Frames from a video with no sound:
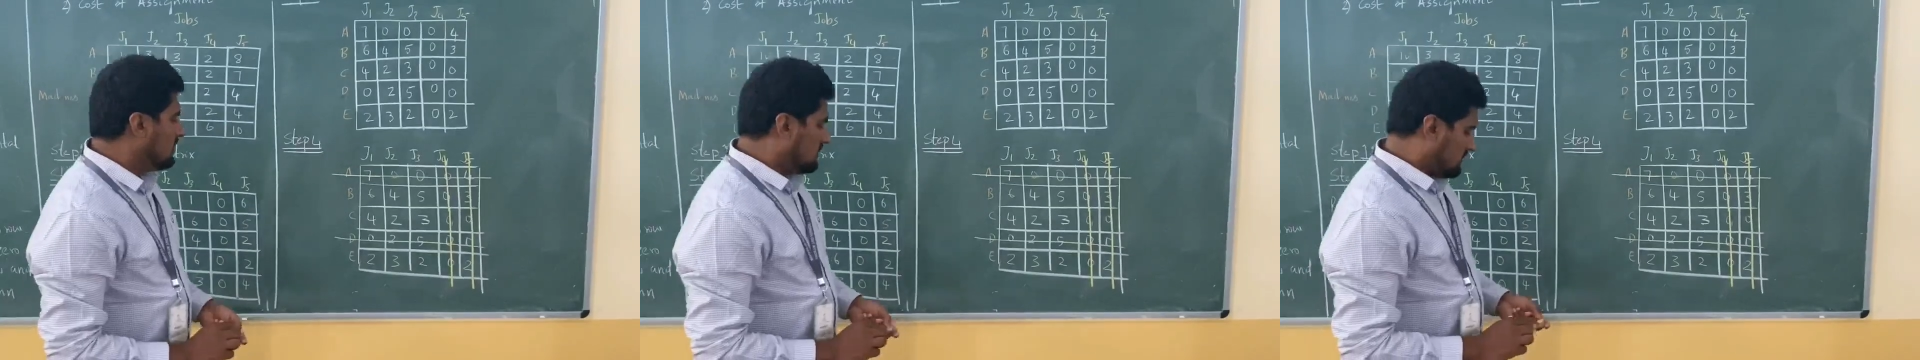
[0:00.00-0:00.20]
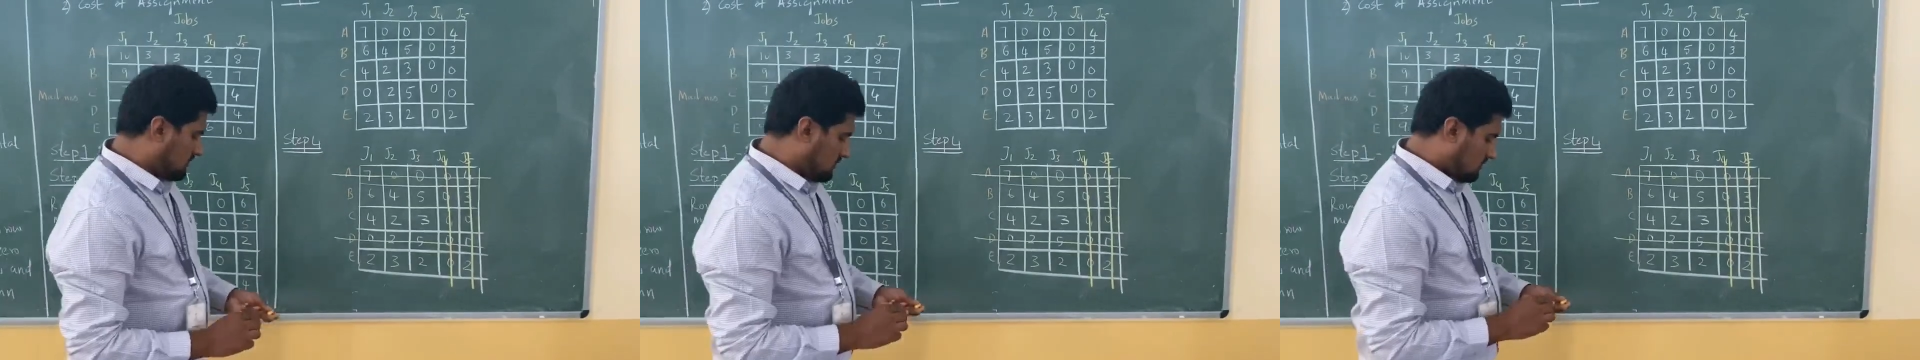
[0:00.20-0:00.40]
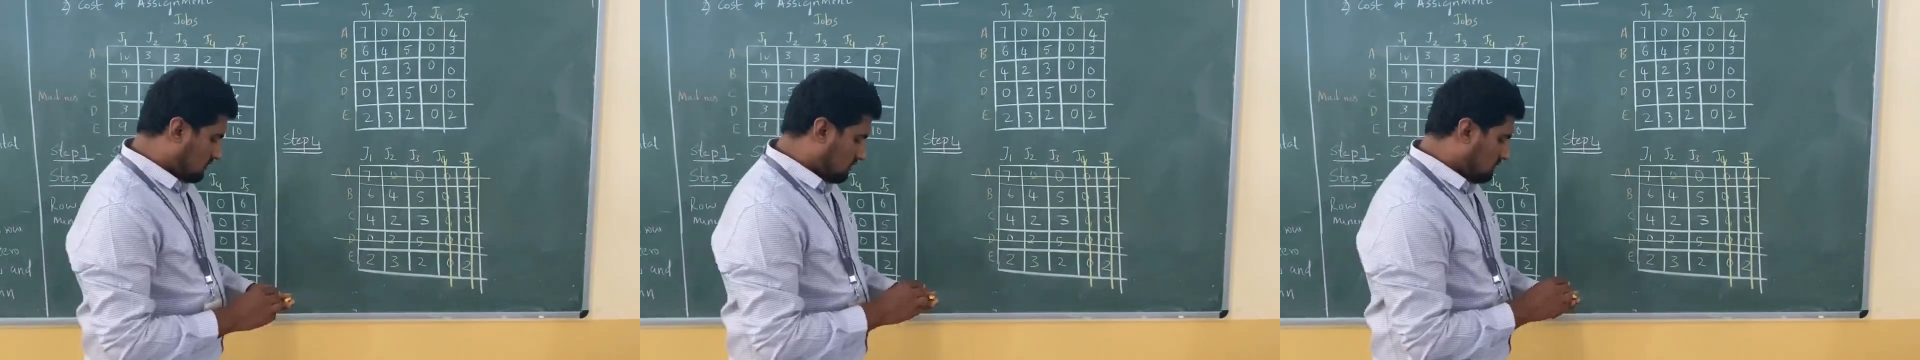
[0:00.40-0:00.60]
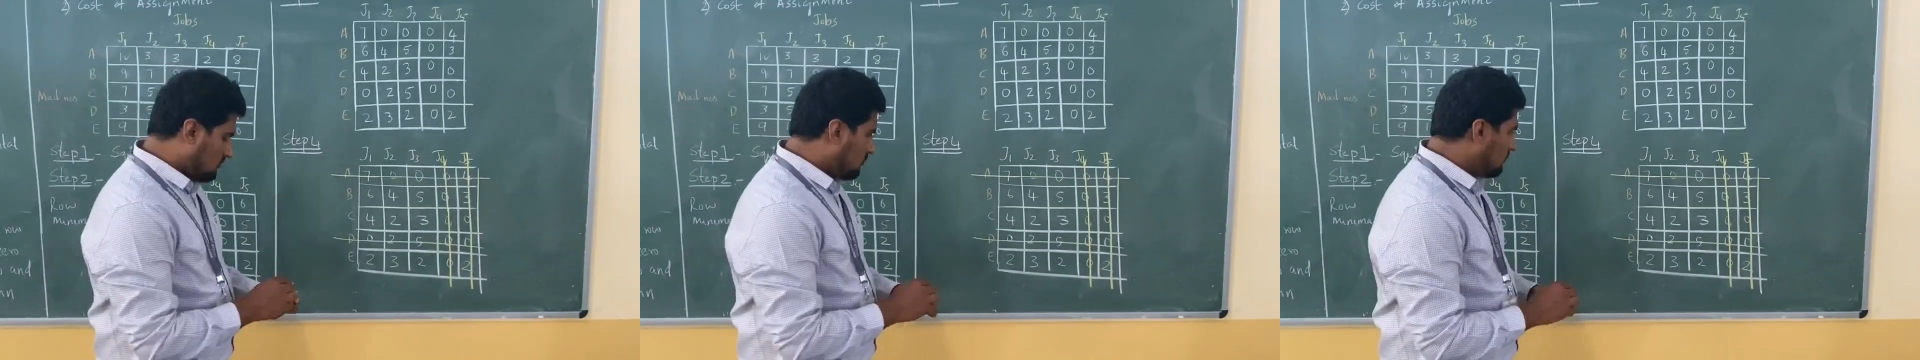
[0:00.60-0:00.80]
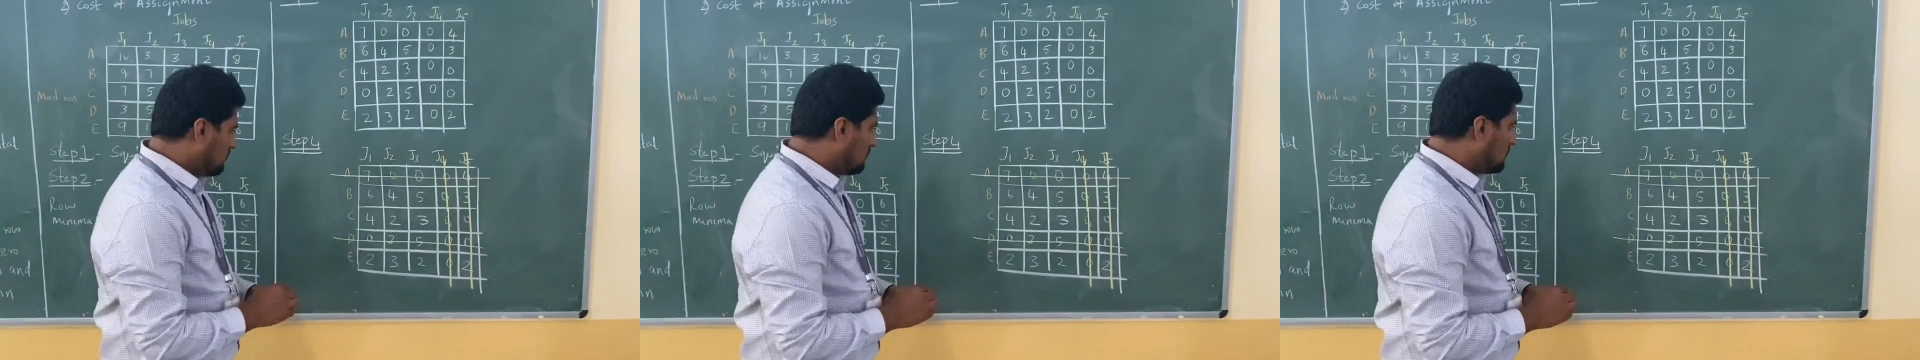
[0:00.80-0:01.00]
so
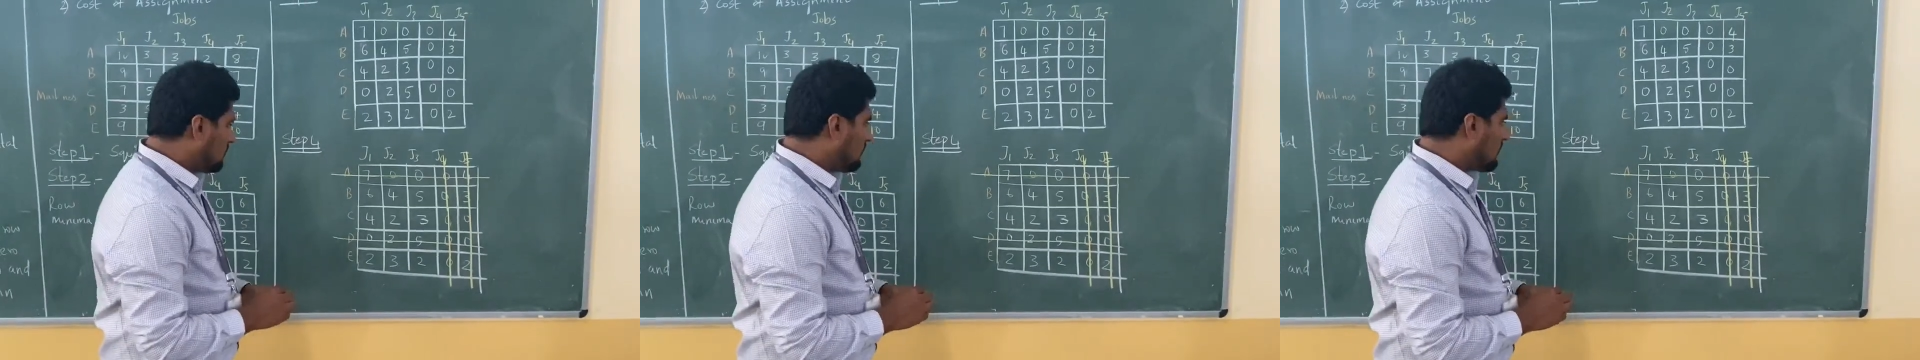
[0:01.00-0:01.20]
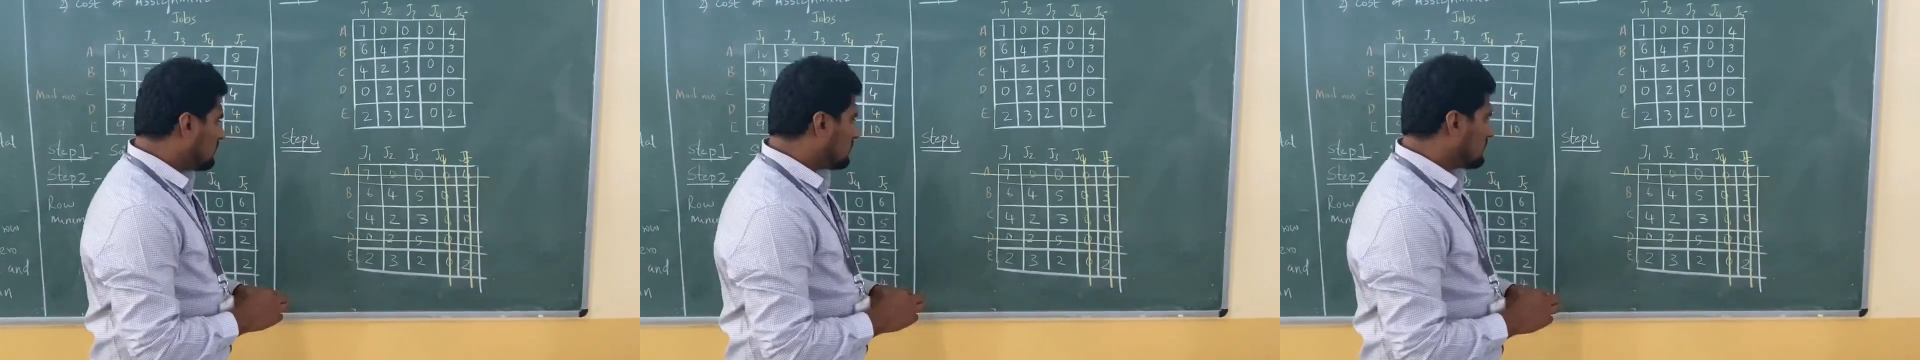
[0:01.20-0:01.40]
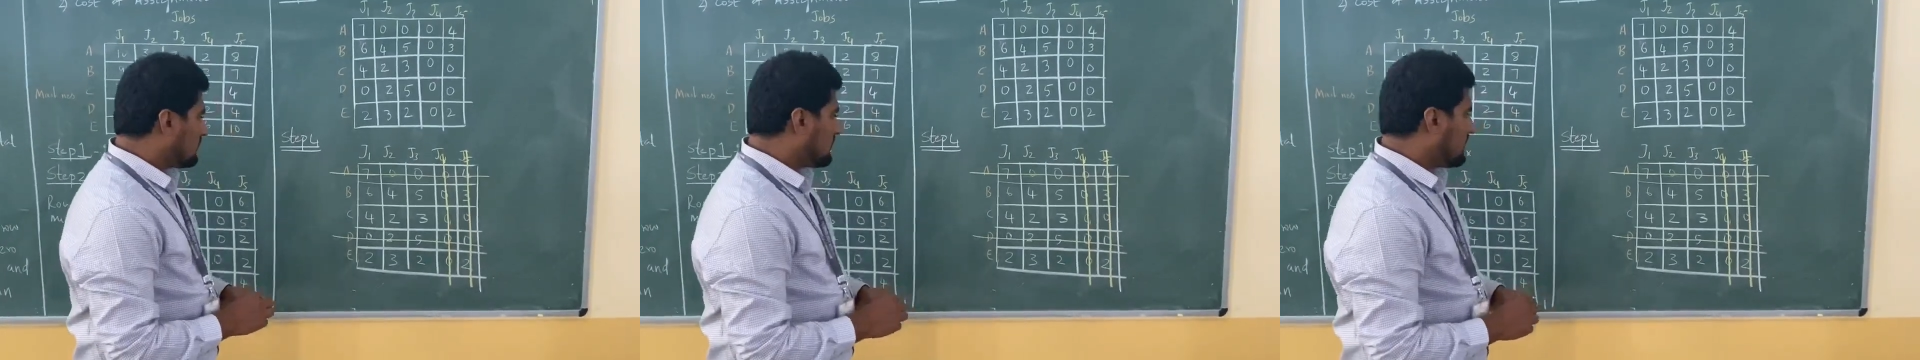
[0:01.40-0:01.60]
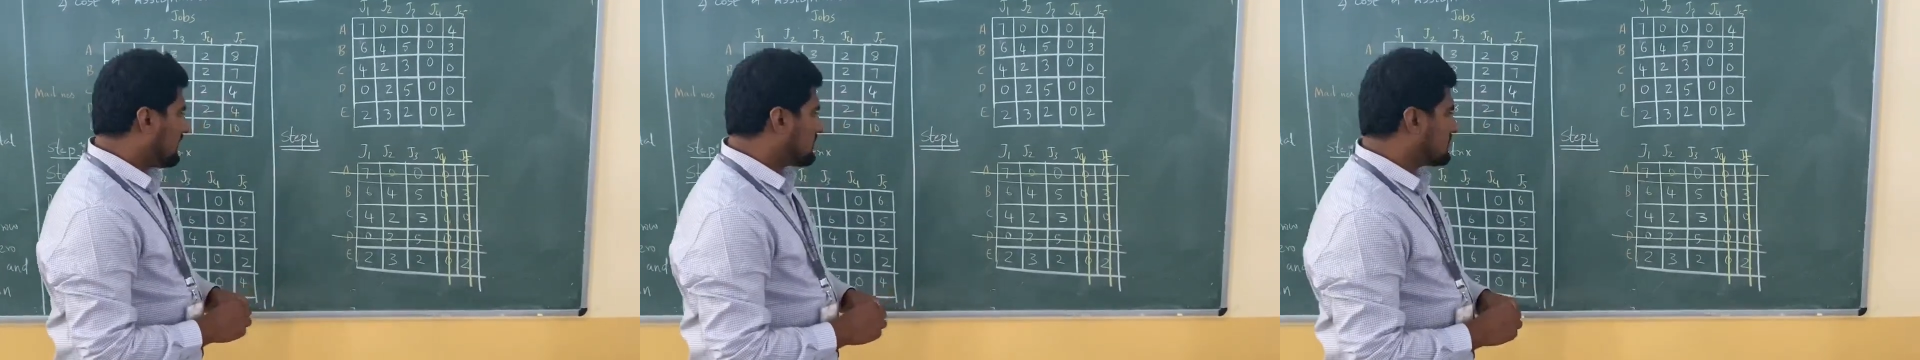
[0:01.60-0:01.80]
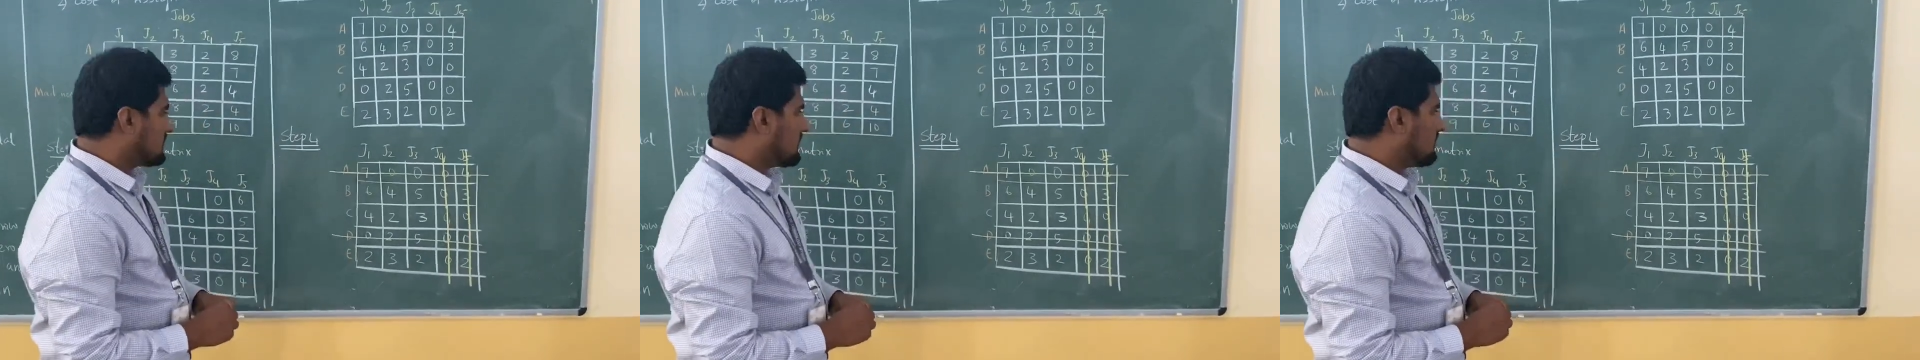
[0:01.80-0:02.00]
moving on to the
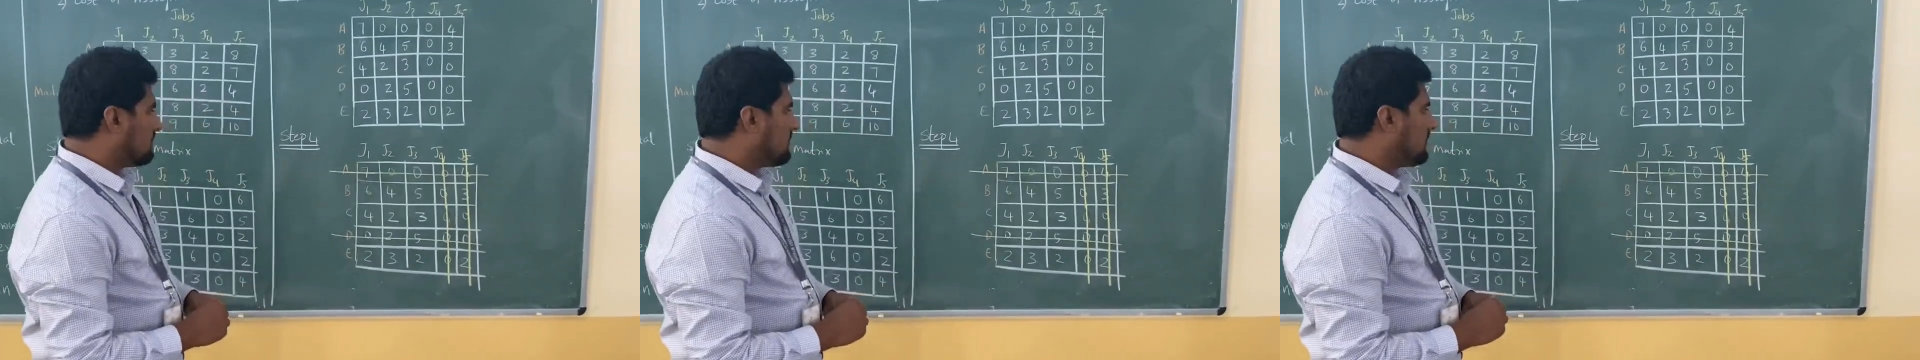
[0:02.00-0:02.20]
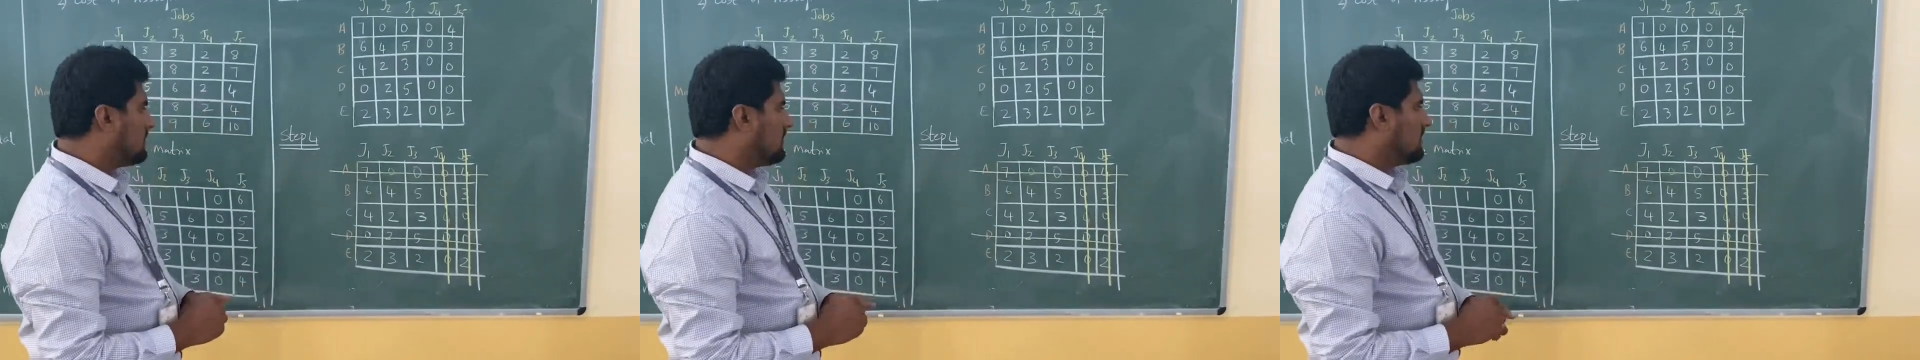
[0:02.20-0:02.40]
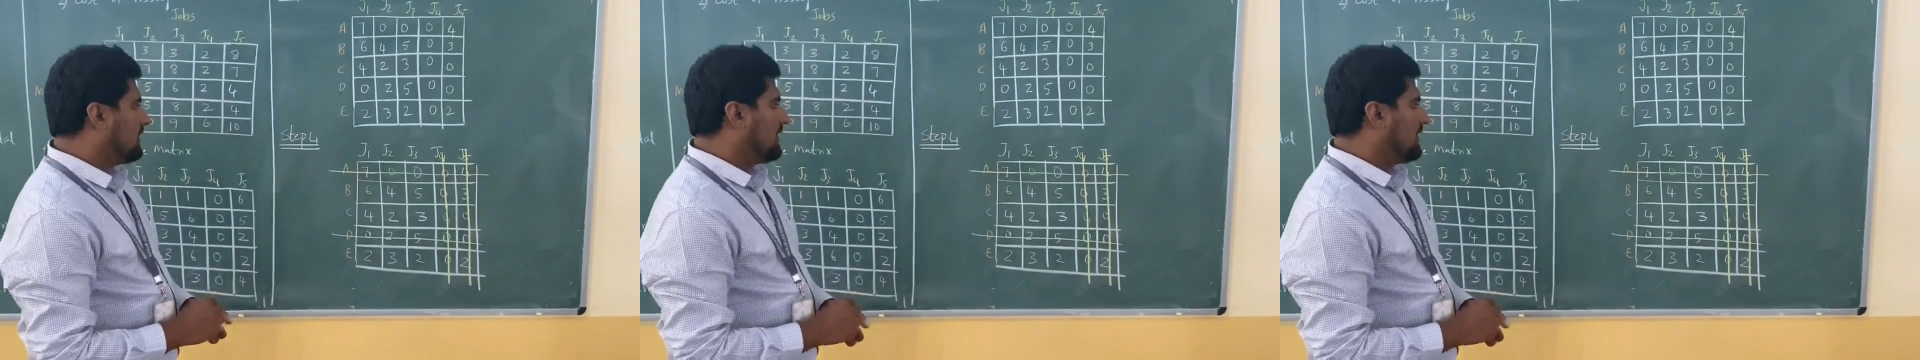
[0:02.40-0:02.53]
next step.